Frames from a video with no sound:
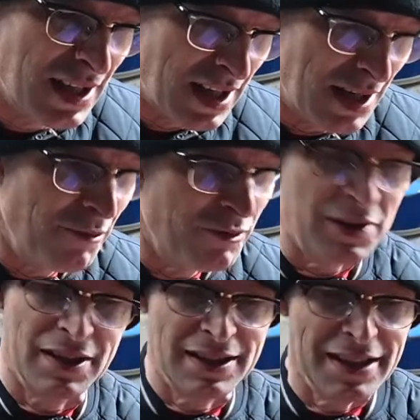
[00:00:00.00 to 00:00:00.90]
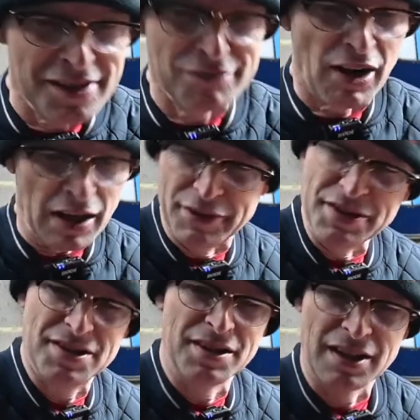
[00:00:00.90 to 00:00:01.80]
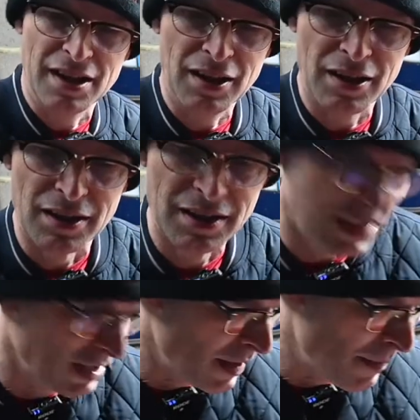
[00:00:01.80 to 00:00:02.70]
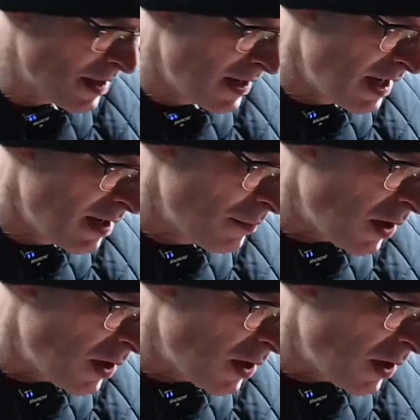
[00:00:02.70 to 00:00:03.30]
comfort is relevant to the car, but